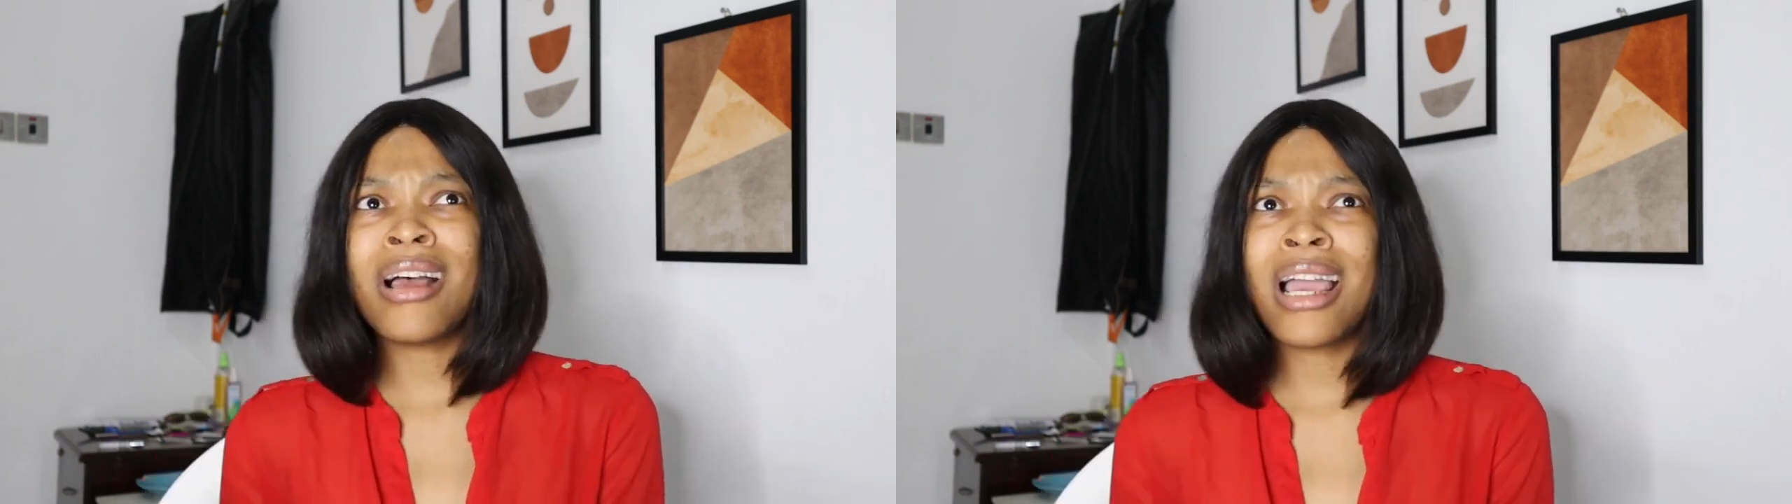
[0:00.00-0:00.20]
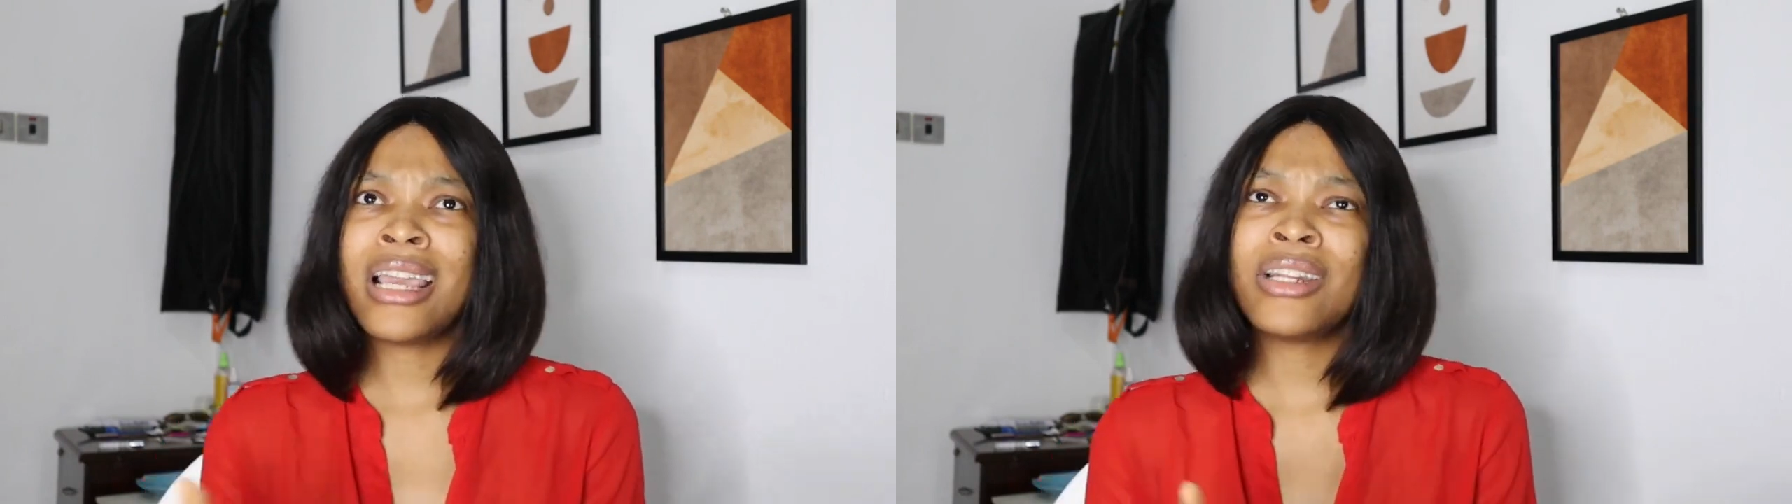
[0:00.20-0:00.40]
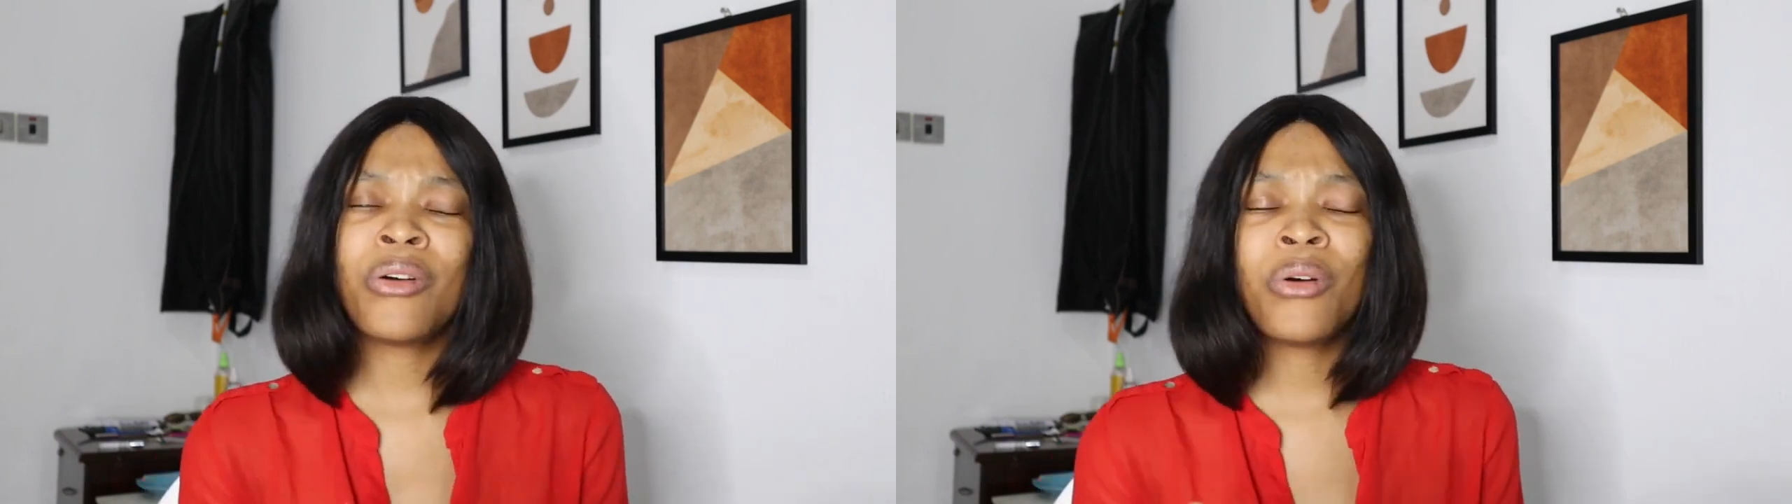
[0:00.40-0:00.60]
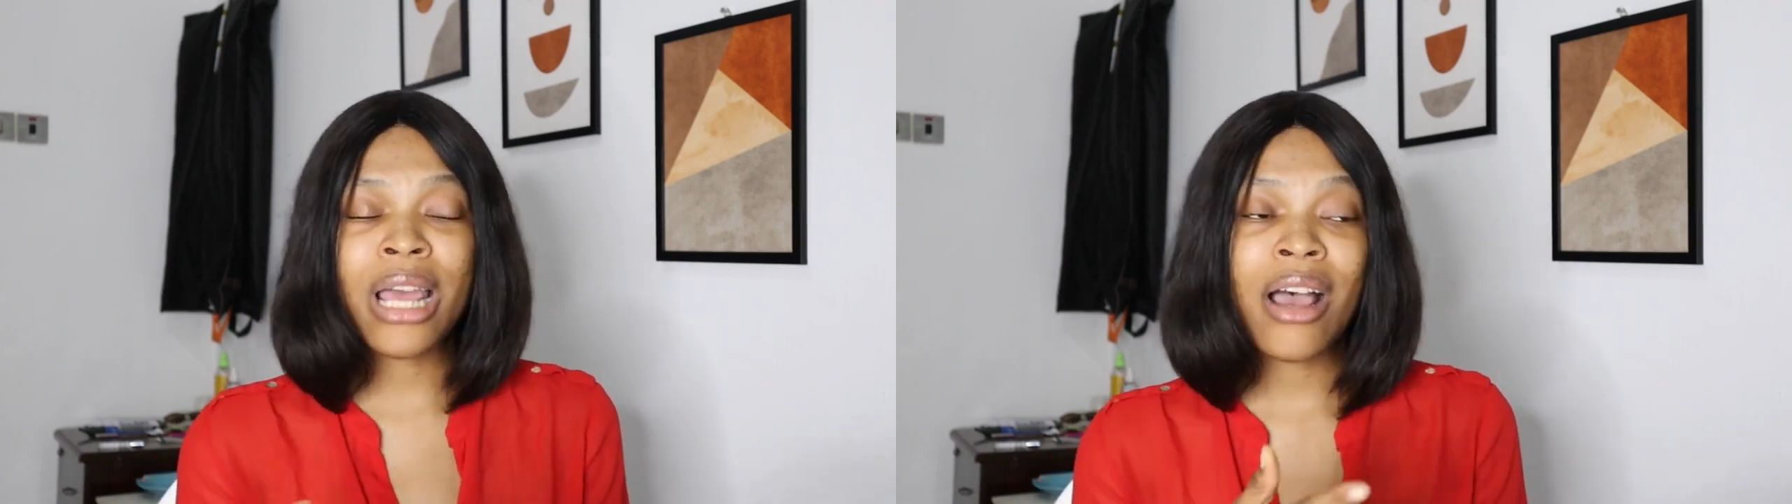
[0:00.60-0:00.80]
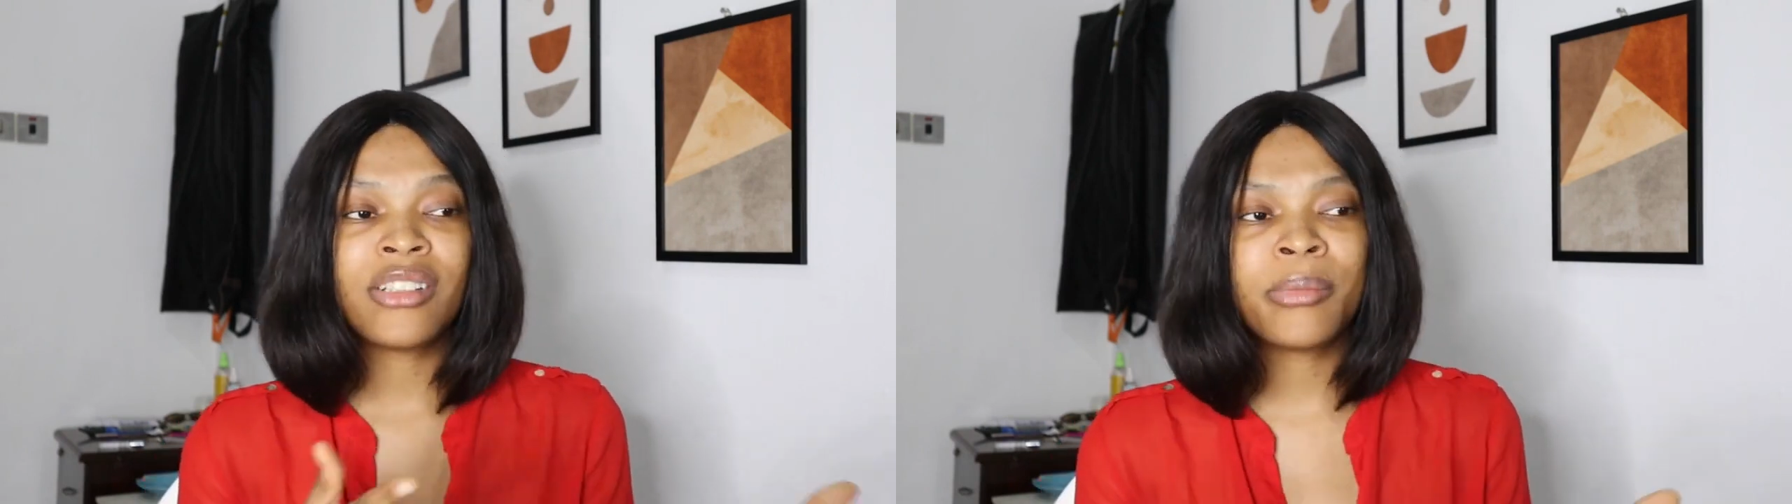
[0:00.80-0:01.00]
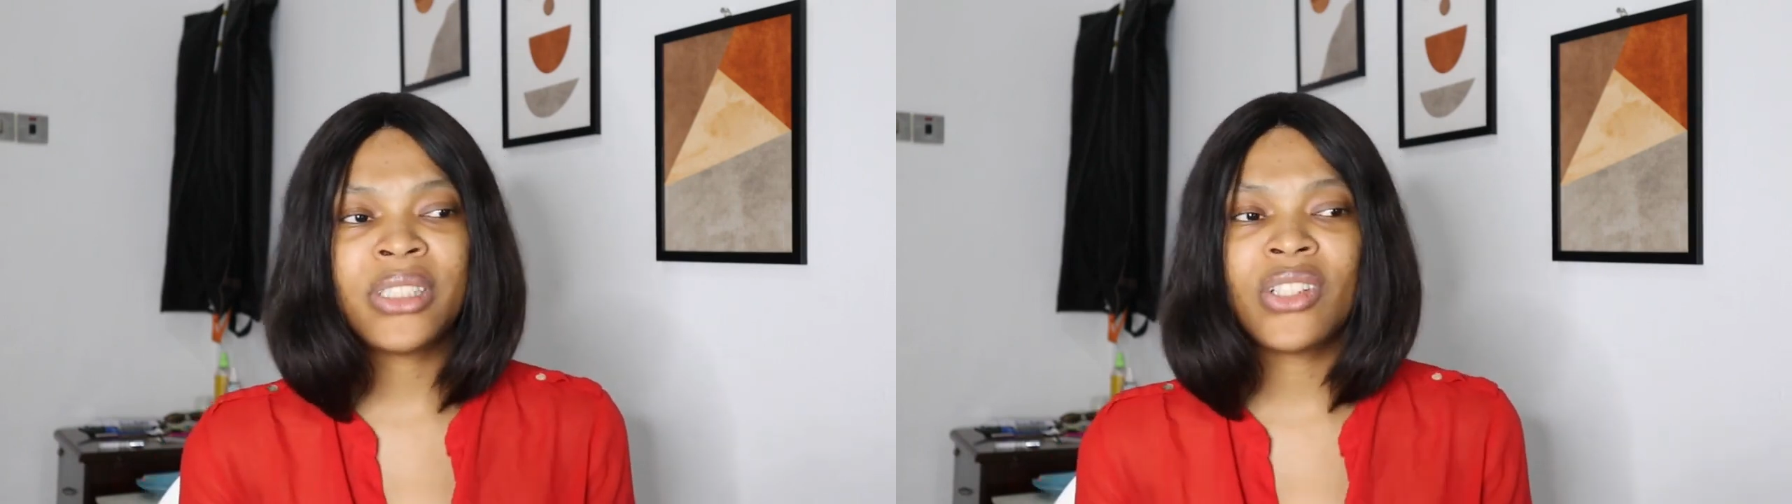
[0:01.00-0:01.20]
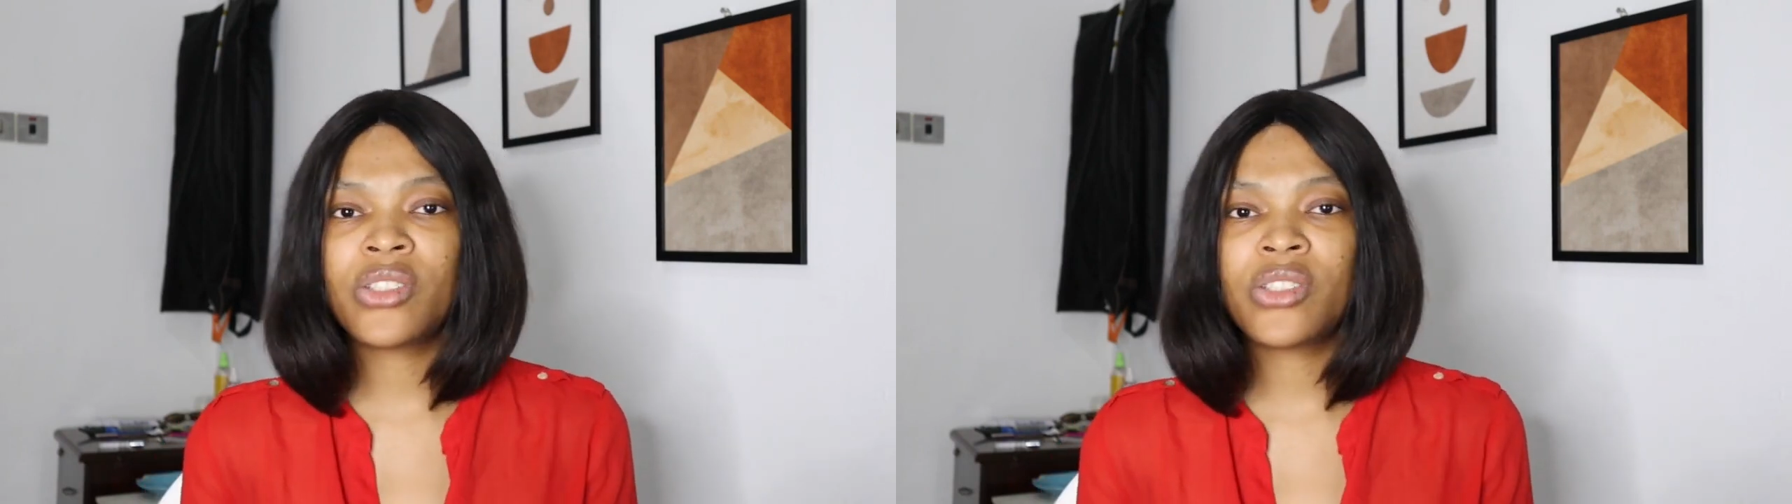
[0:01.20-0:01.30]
I had other housemates